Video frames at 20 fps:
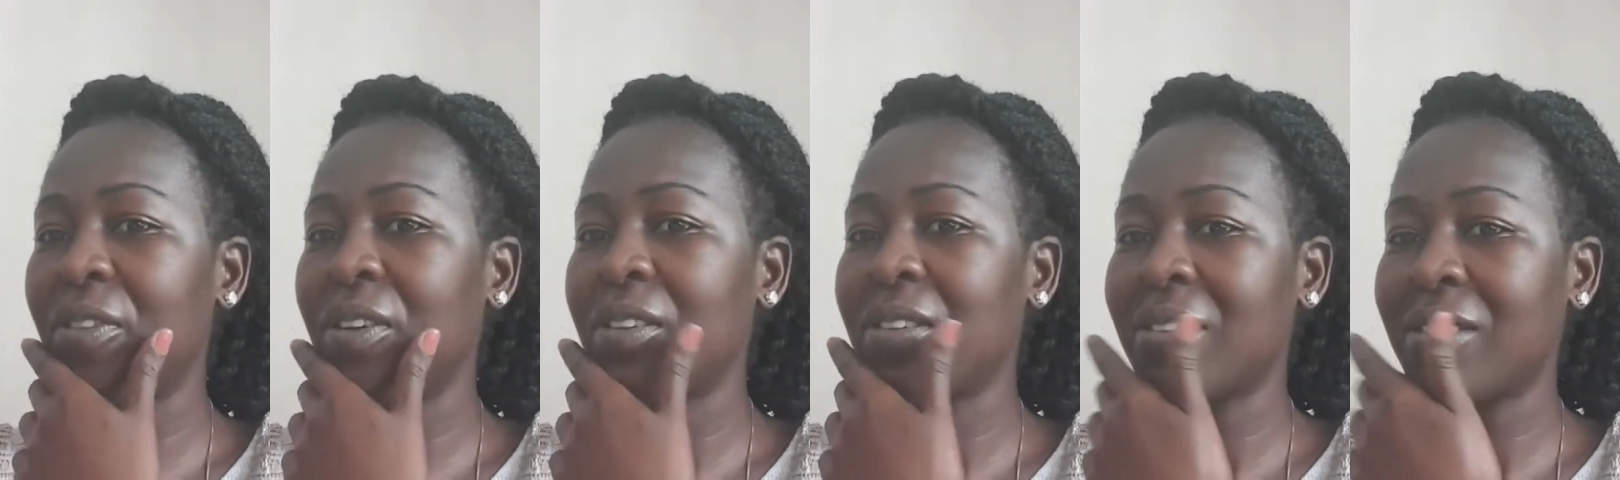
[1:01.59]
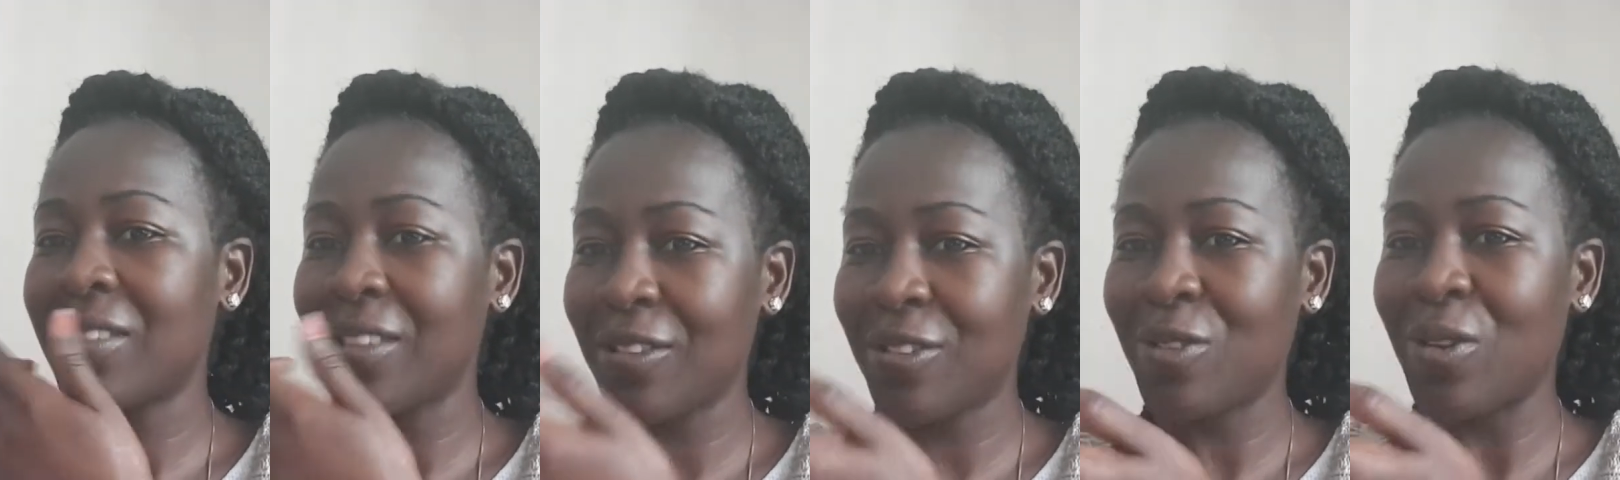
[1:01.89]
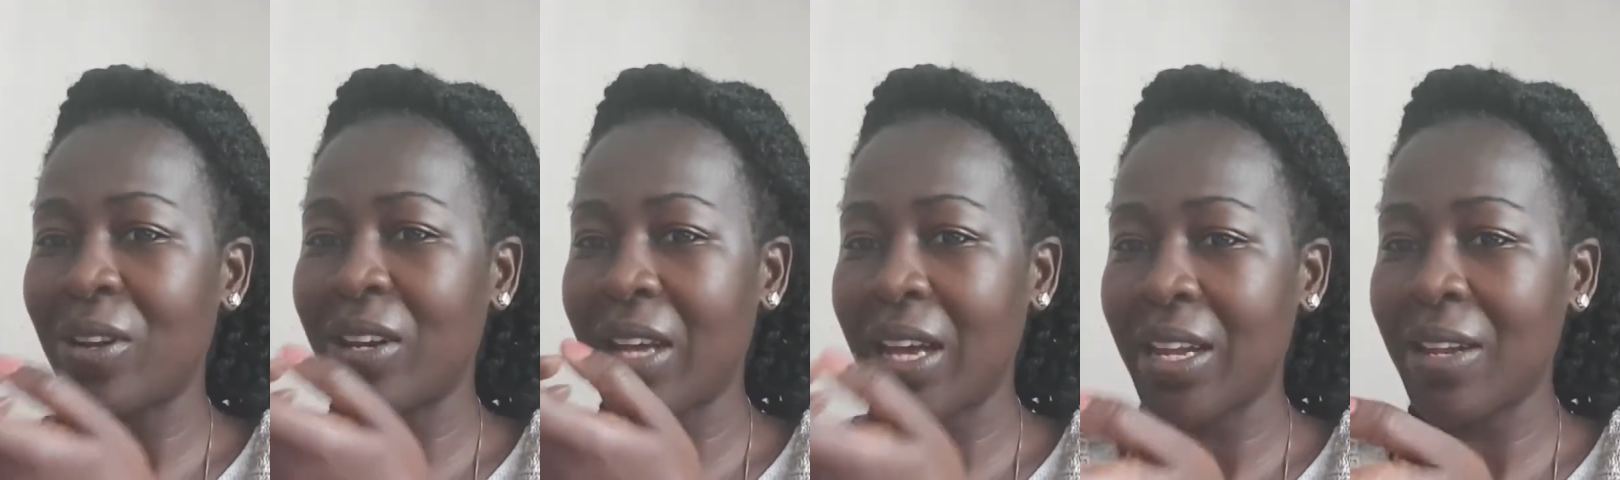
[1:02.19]

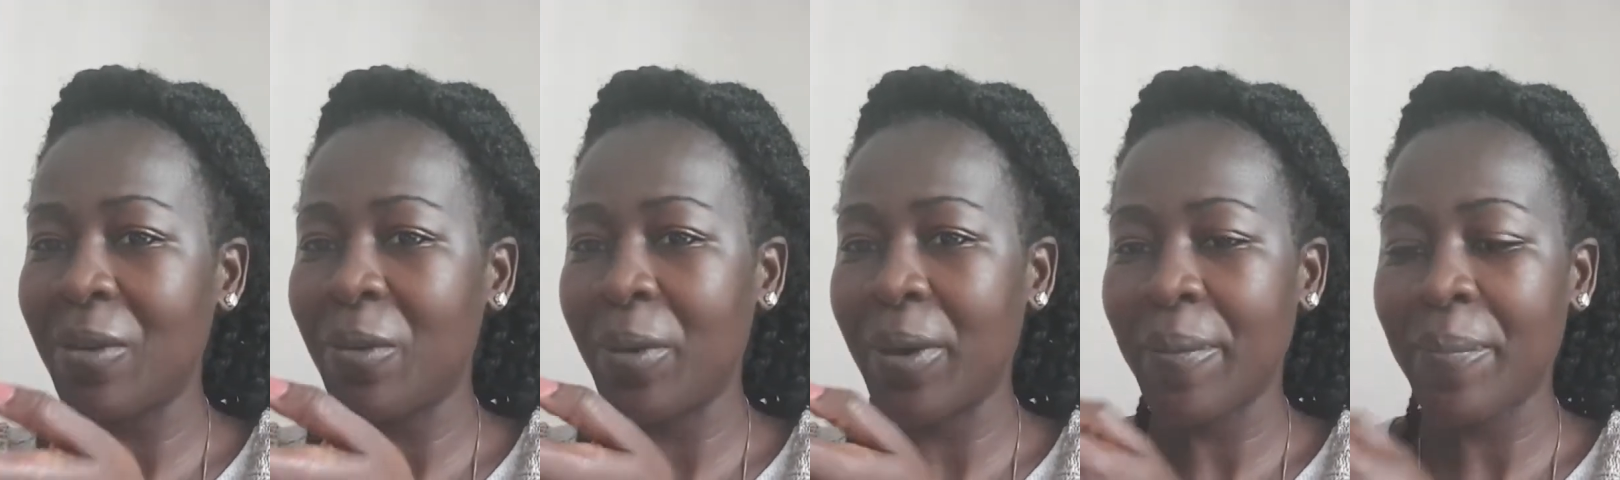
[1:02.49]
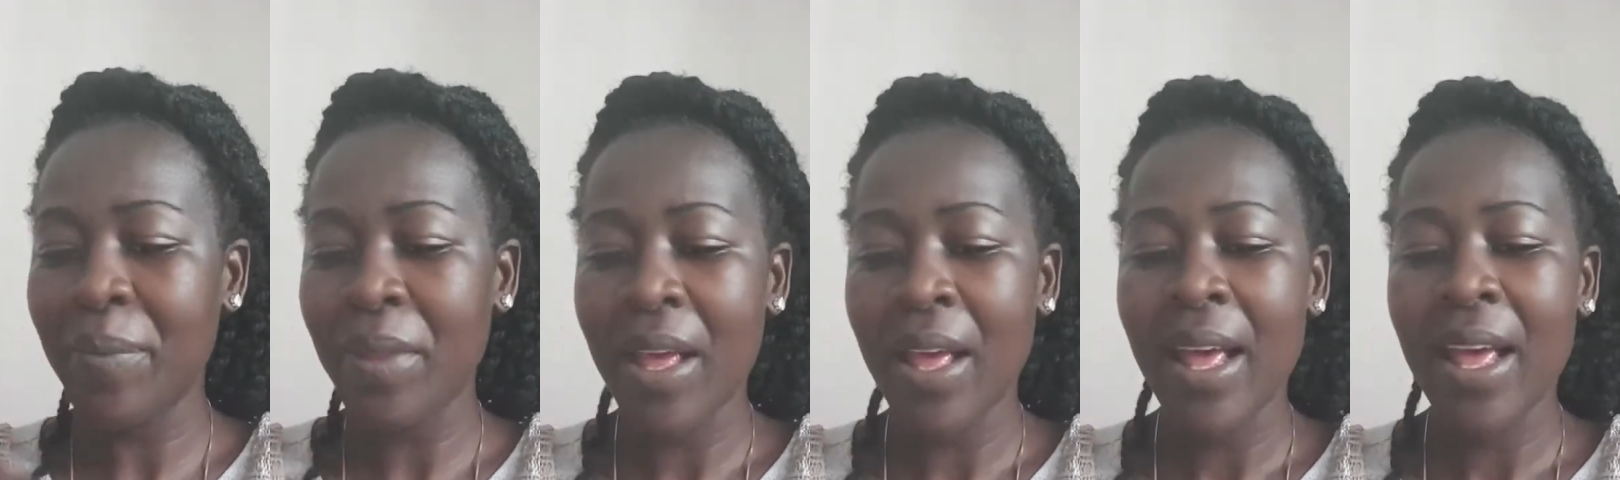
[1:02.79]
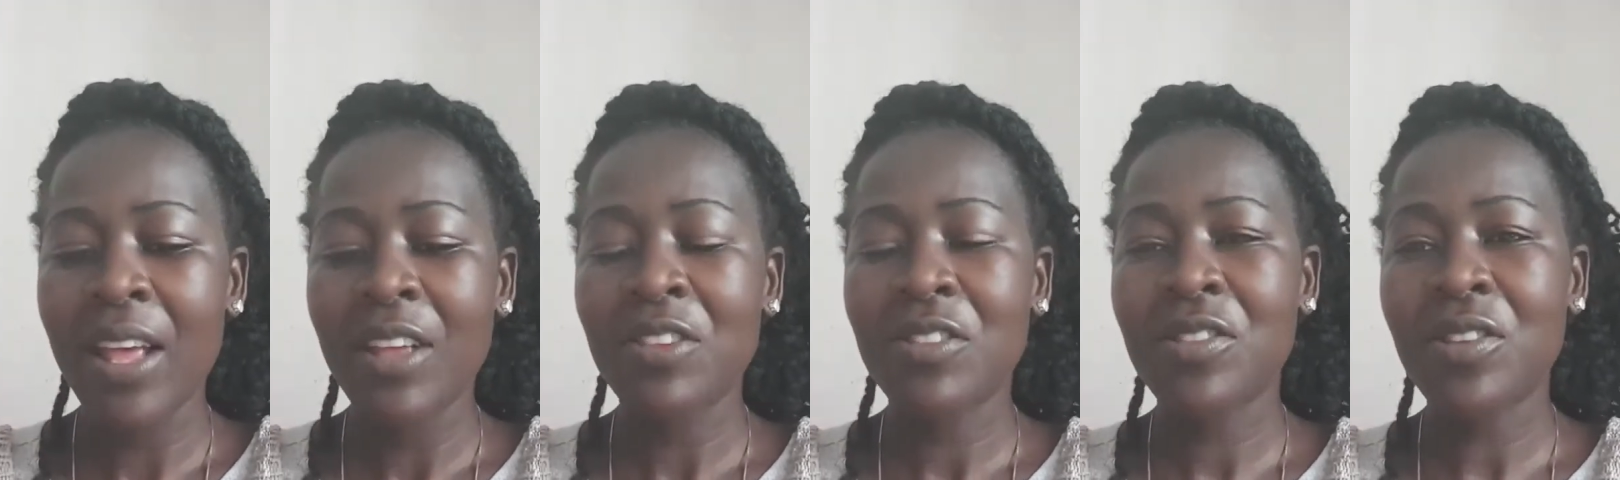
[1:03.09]
season anyway.
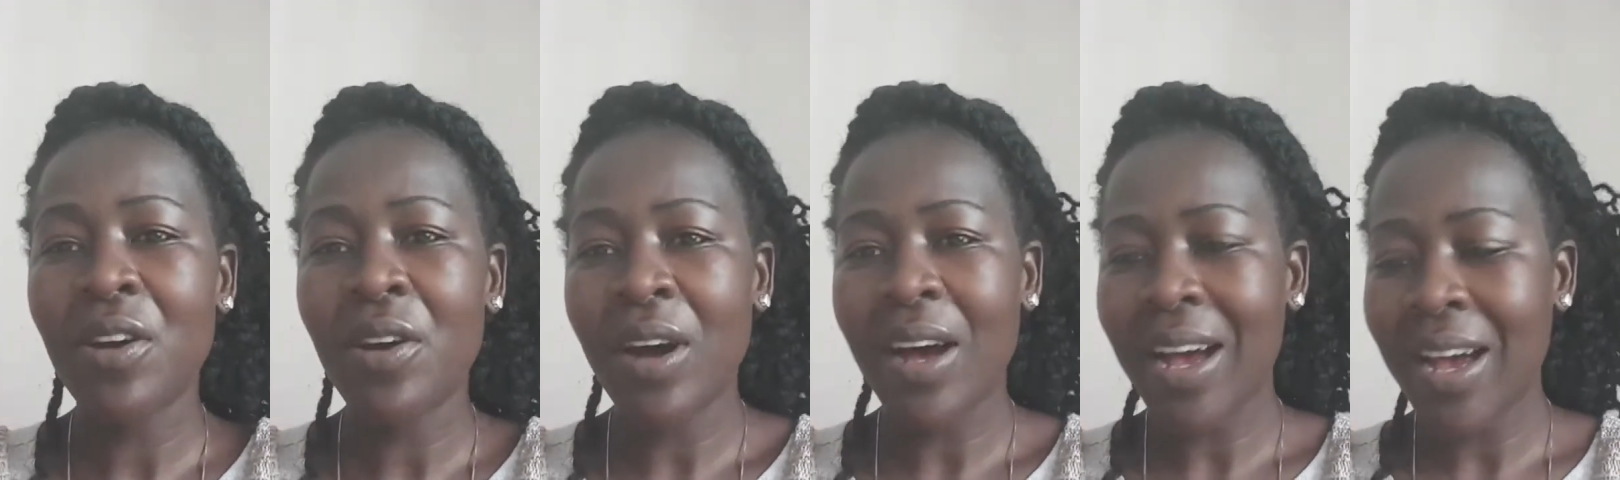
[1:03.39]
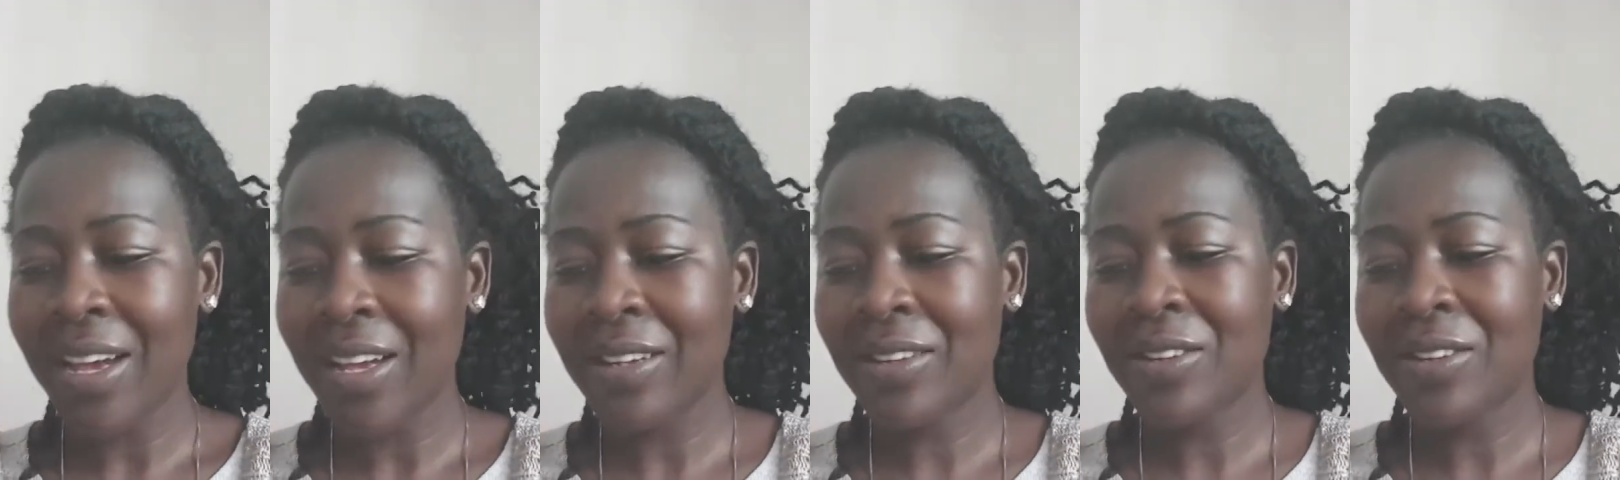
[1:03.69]
So I